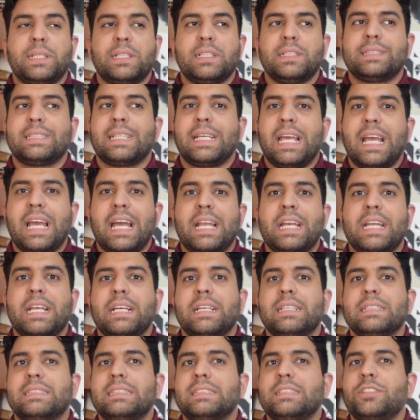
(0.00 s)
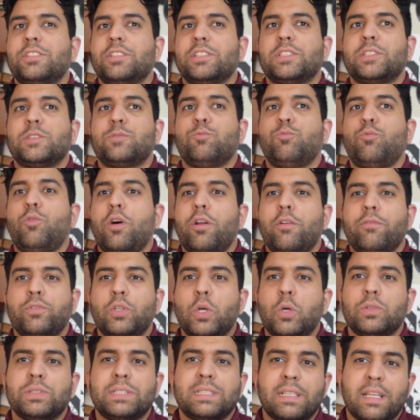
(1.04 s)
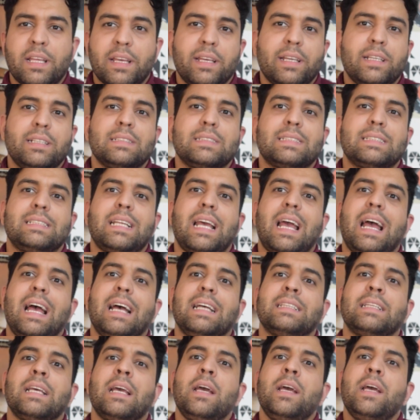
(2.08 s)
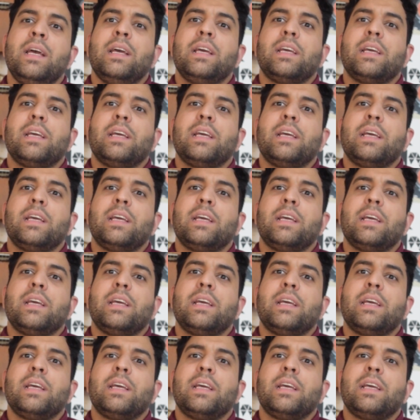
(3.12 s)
Because again, it's just one of those things that